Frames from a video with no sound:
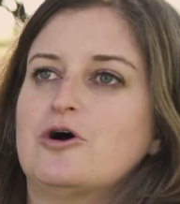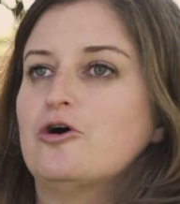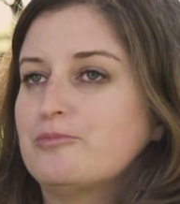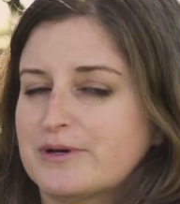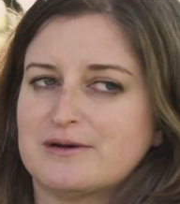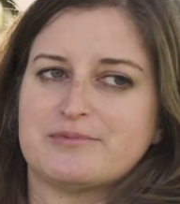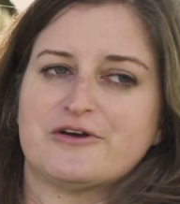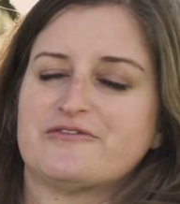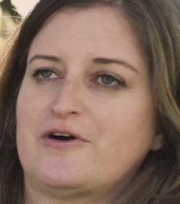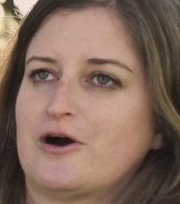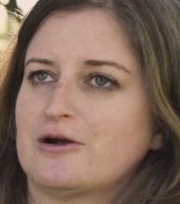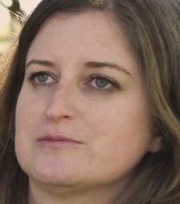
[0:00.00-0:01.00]
open up their
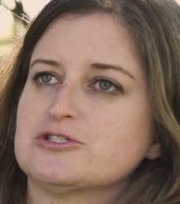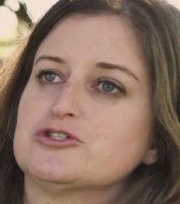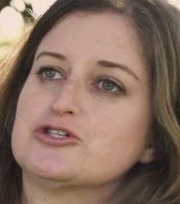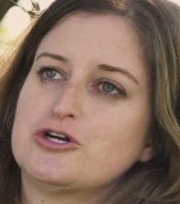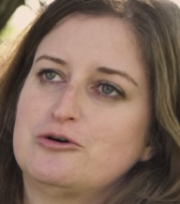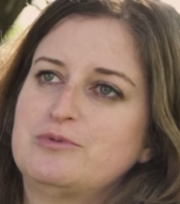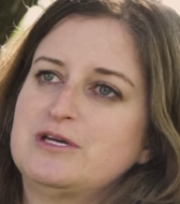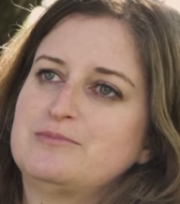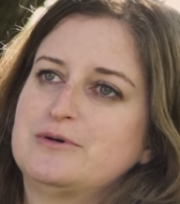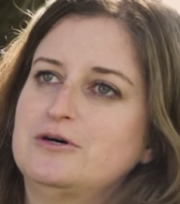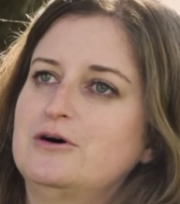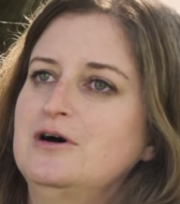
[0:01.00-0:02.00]
farms and show
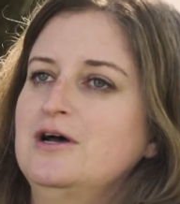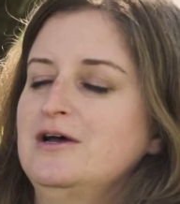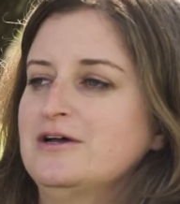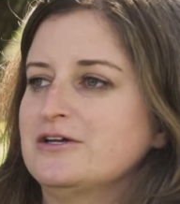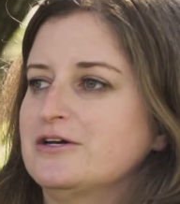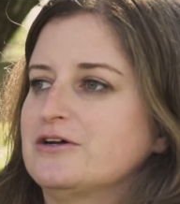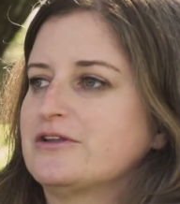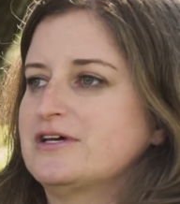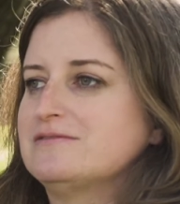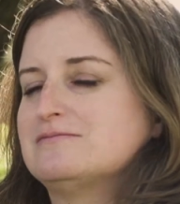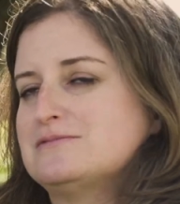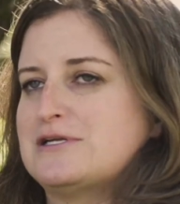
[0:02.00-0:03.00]
people,
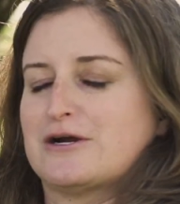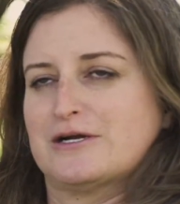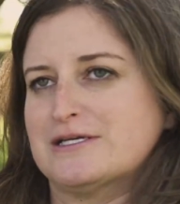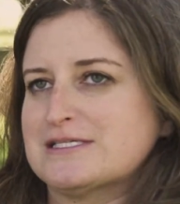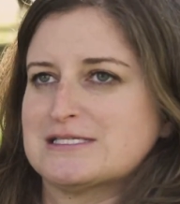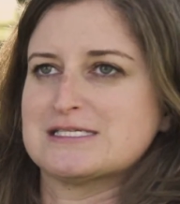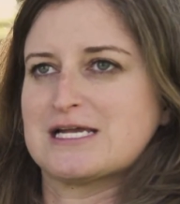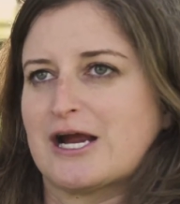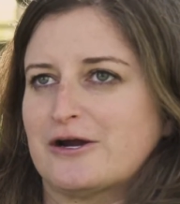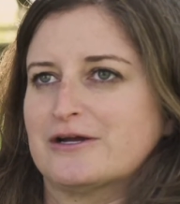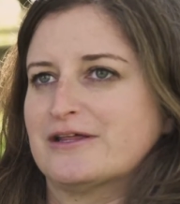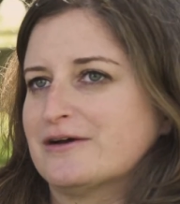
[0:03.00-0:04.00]
that dairy isn't
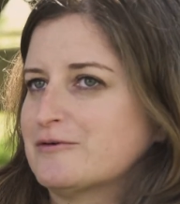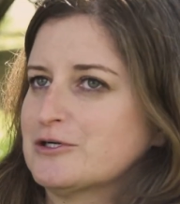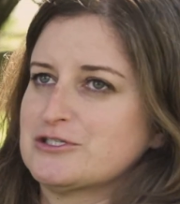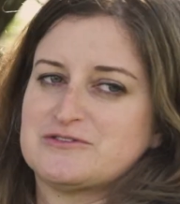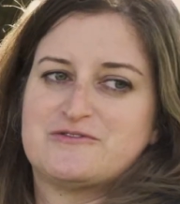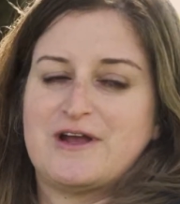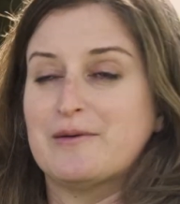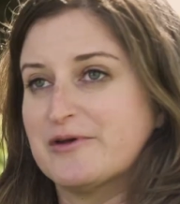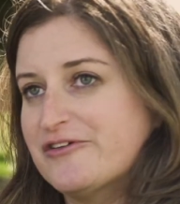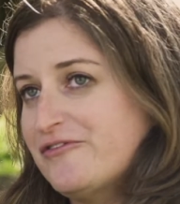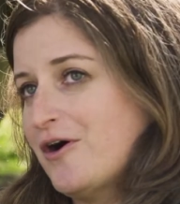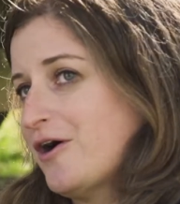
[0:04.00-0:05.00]
scary, that we're just
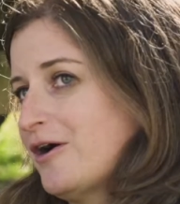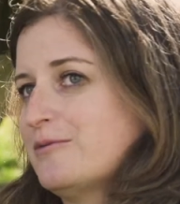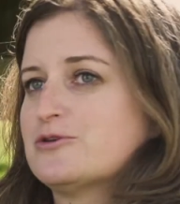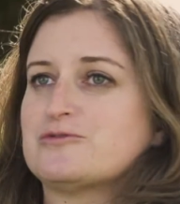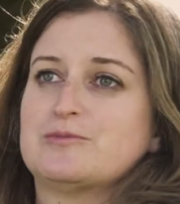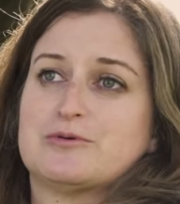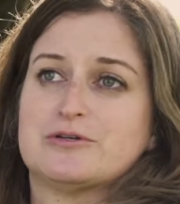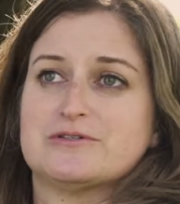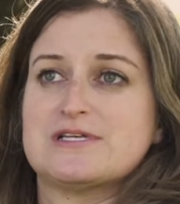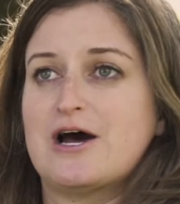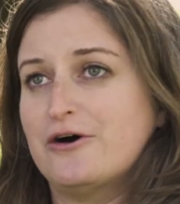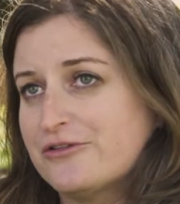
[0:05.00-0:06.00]
family farms, we
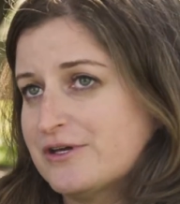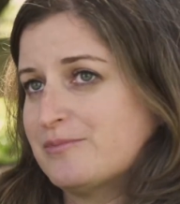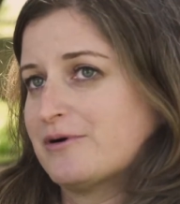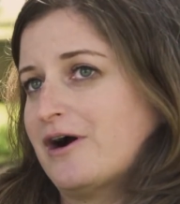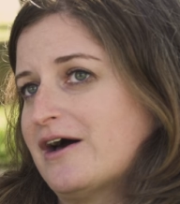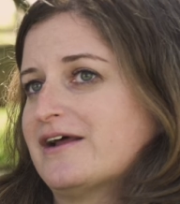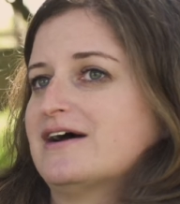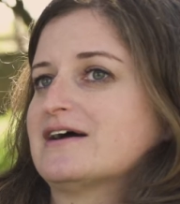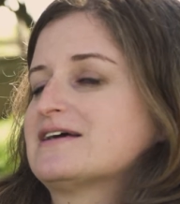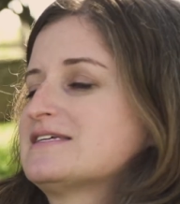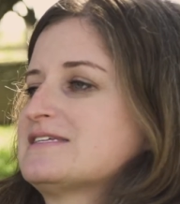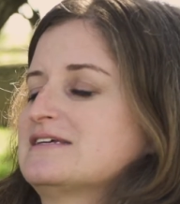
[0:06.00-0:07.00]
produce healthy
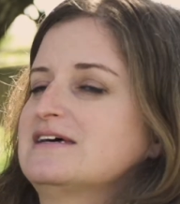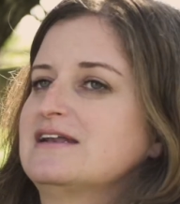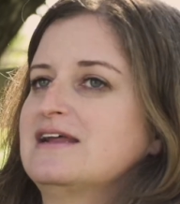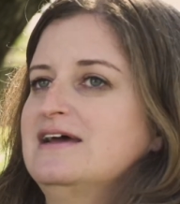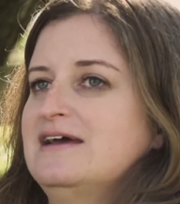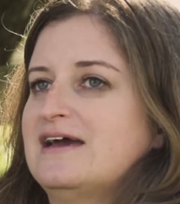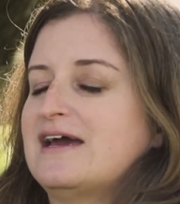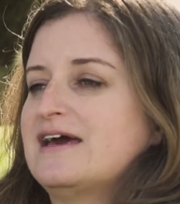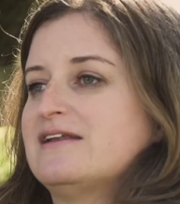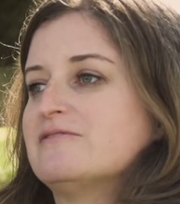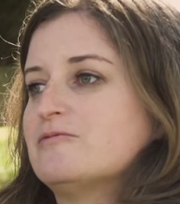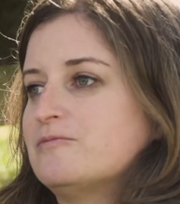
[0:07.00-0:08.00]
products, and
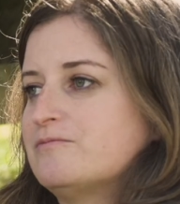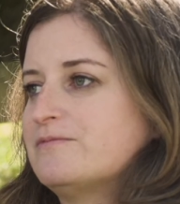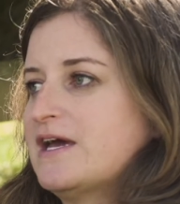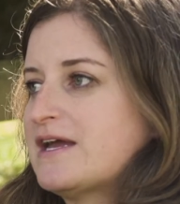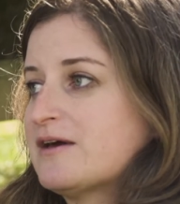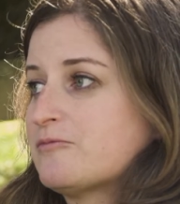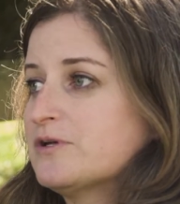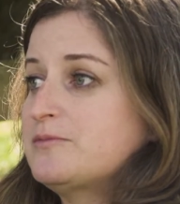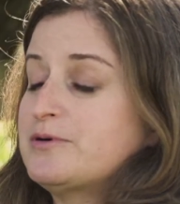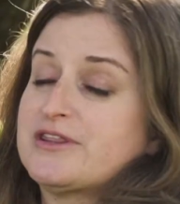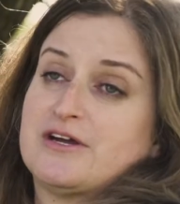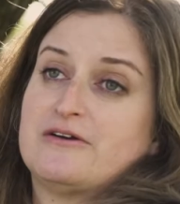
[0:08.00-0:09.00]
they can really
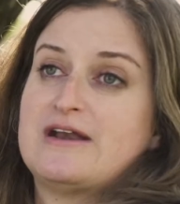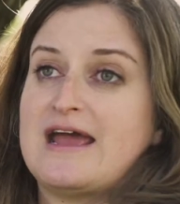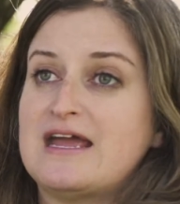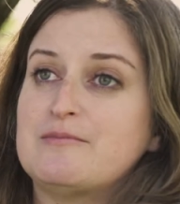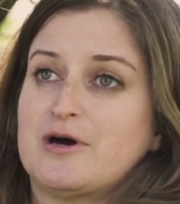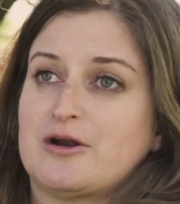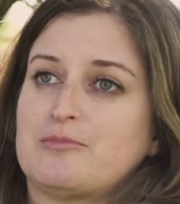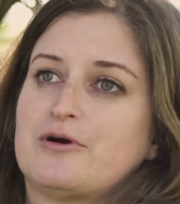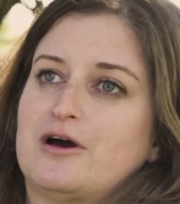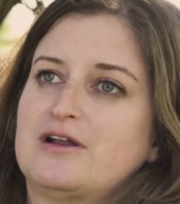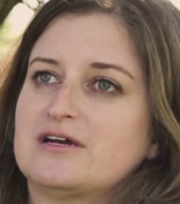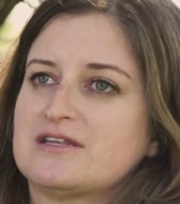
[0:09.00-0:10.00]
put their name on a
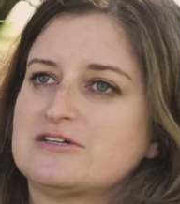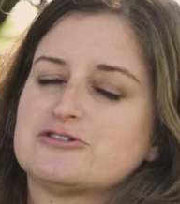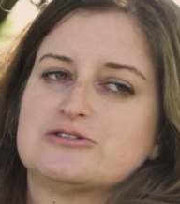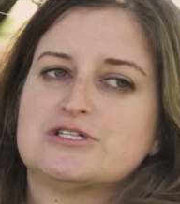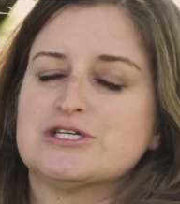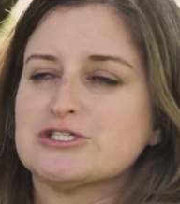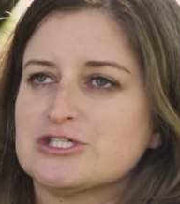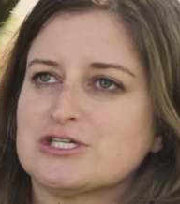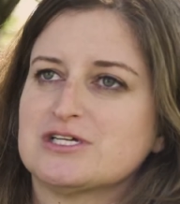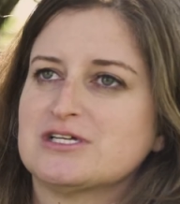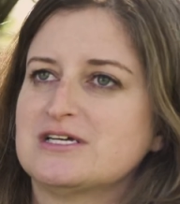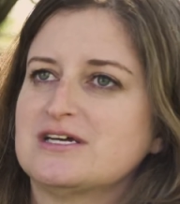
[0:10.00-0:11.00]
product that
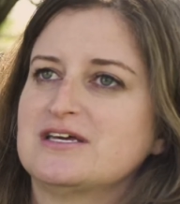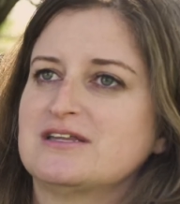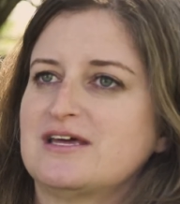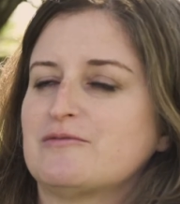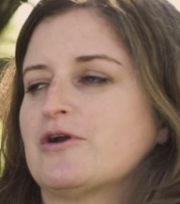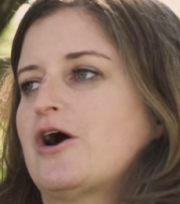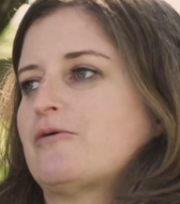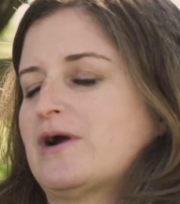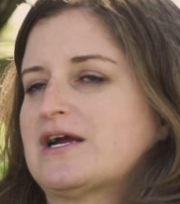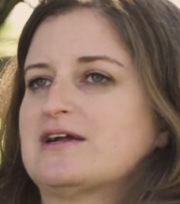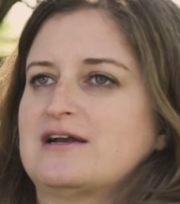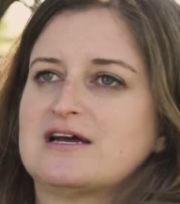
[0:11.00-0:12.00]
traditionally they were not
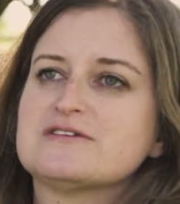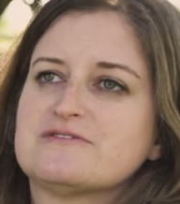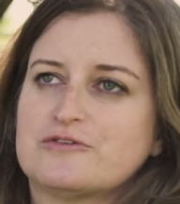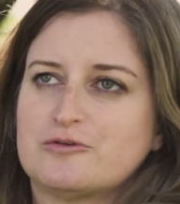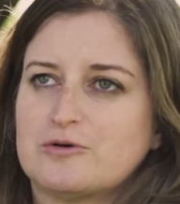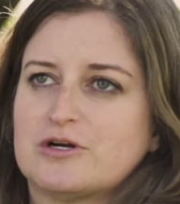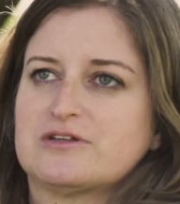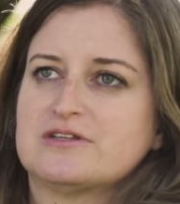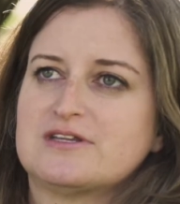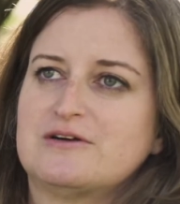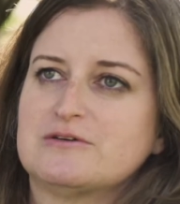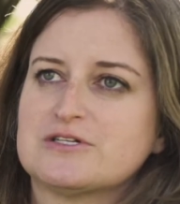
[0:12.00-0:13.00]
recognized for the work
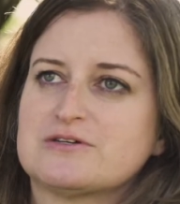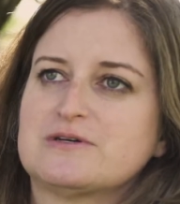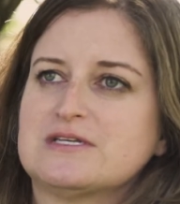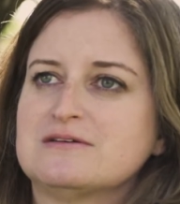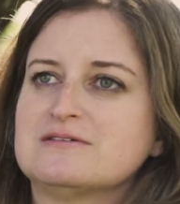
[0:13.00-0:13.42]
that they were doing.